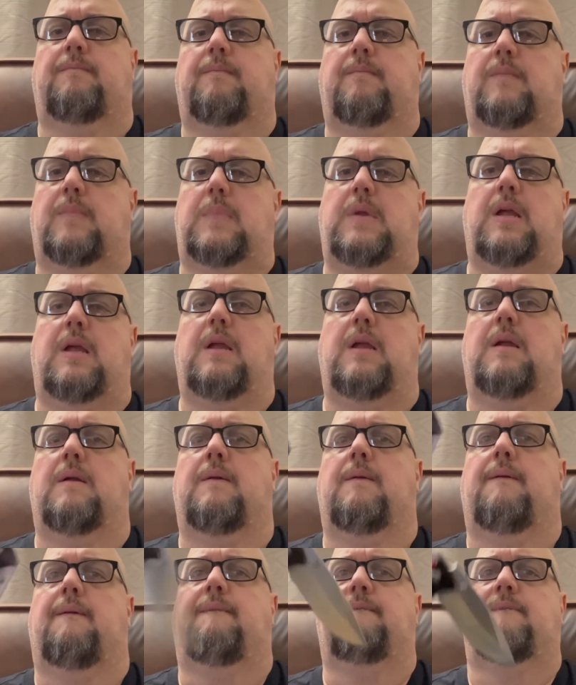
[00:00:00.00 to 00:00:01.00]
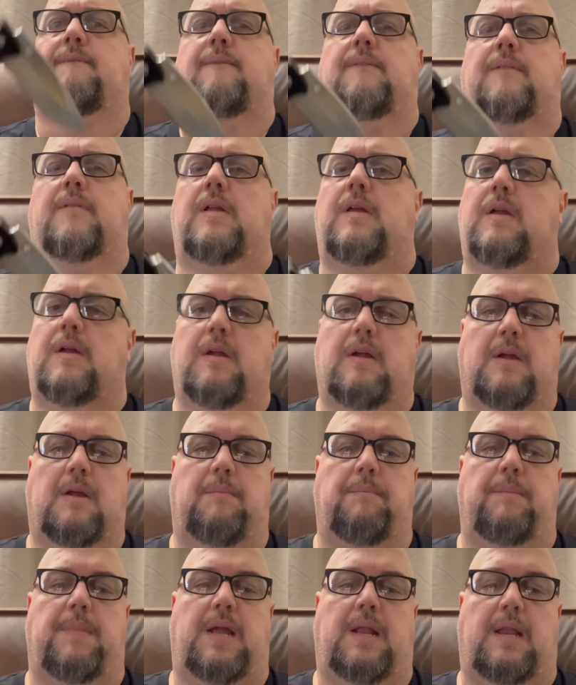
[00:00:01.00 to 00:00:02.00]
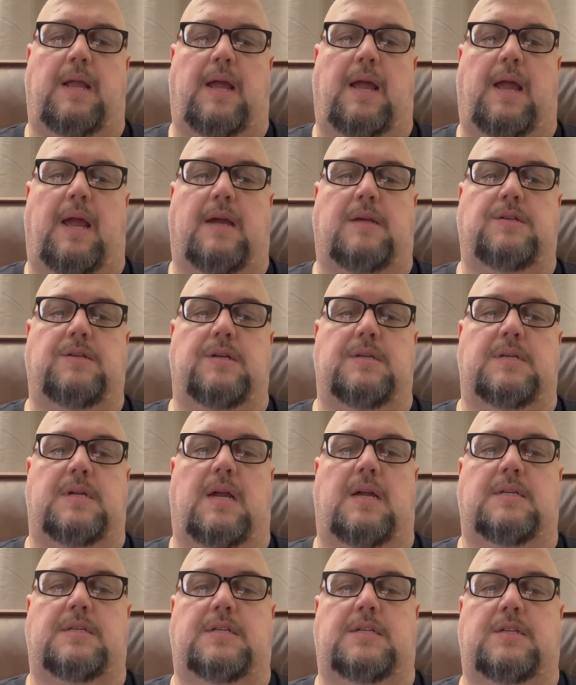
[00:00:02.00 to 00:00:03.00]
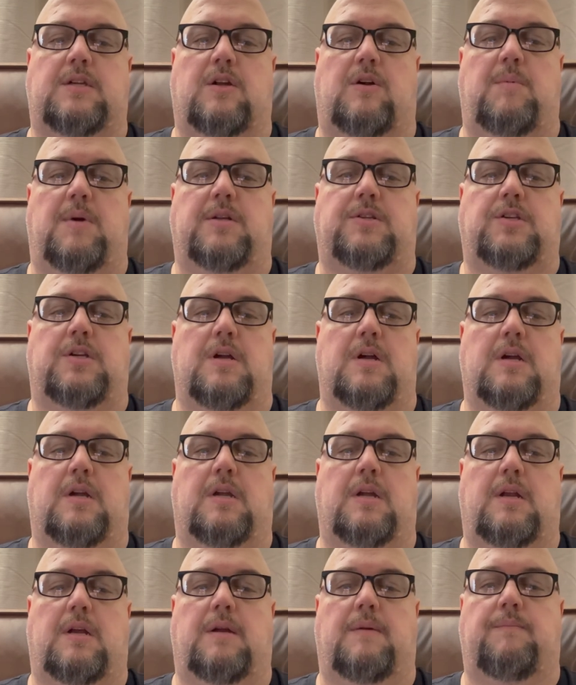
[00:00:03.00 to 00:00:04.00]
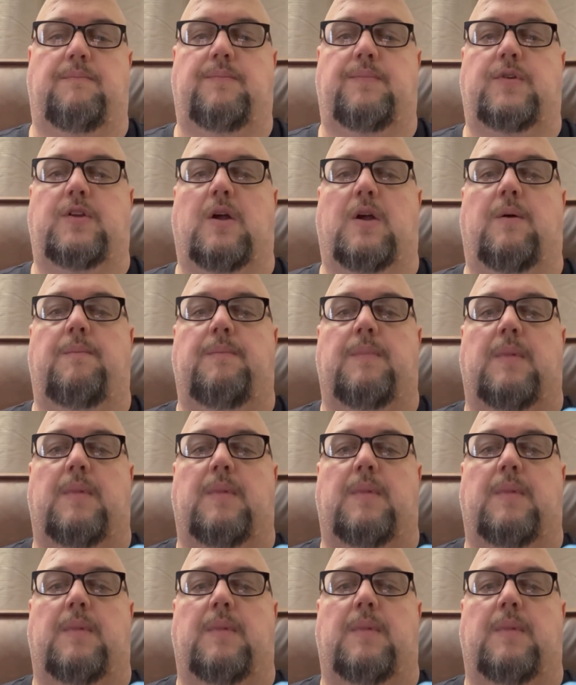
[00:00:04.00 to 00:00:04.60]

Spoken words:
Okay. Man, that action's got so much gunk in it. So,